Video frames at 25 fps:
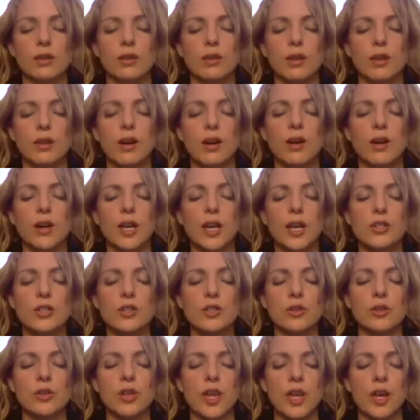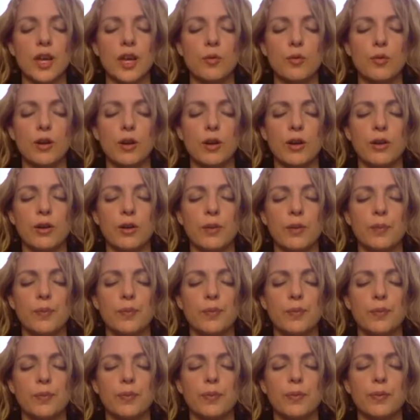Archangel Gabriel
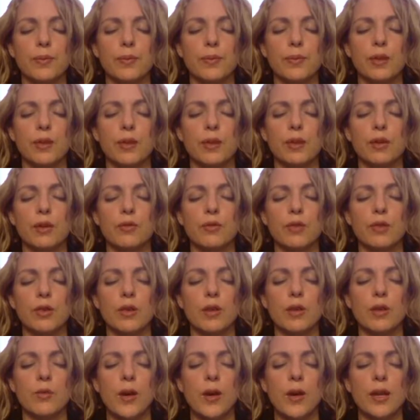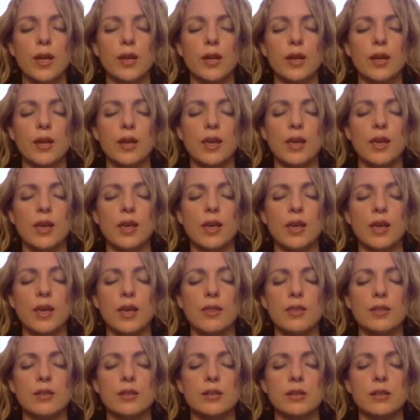for the awakening
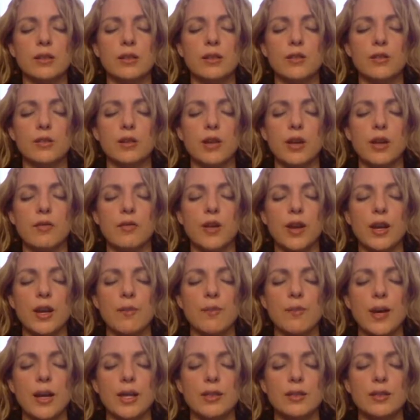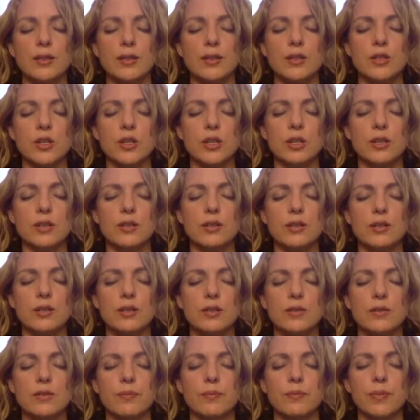and the delivery of any
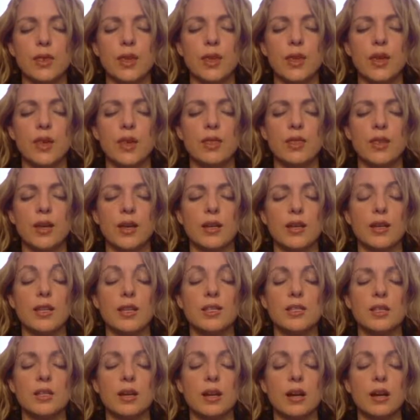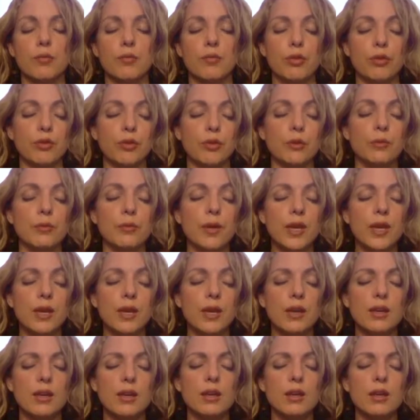messages that need to come through
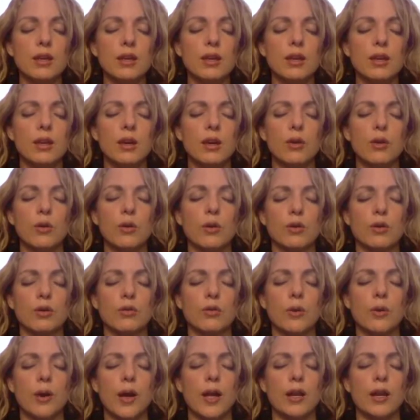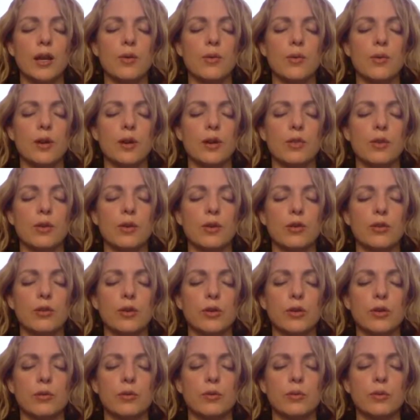me or through anyone in the
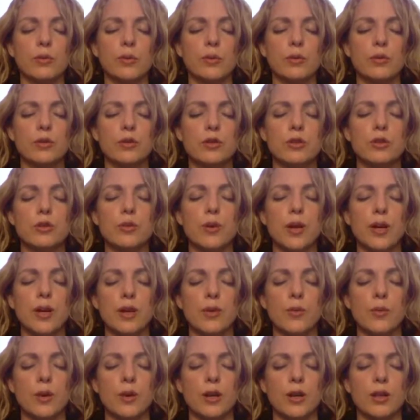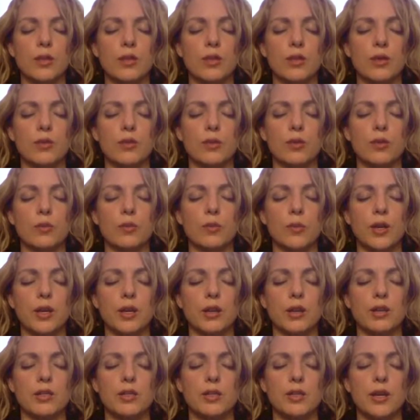group, to anyone in the group
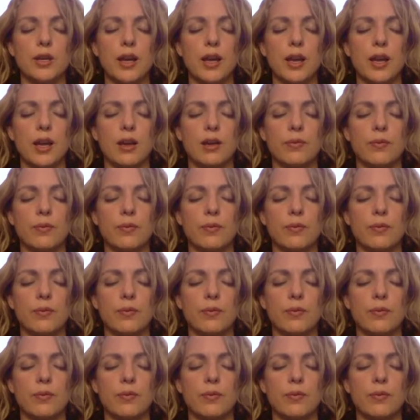here today.